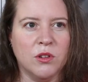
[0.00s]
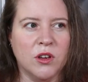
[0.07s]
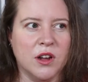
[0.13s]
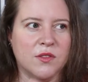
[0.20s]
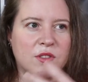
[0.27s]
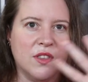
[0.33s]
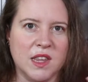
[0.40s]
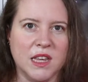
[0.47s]
kind
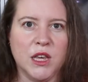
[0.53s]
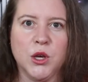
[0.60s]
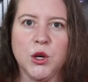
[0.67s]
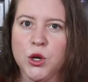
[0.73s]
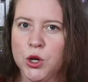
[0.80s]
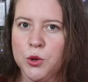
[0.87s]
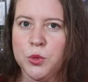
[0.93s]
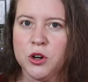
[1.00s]
of see
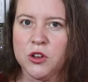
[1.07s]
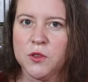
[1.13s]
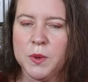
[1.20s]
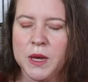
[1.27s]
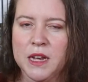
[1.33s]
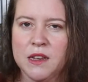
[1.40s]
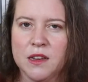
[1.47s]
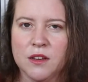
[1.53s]
her
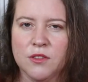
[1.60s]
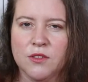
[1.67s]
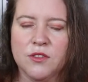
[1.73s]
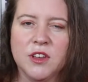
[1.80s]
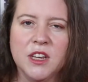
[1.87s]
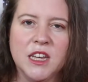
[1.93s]
perspective.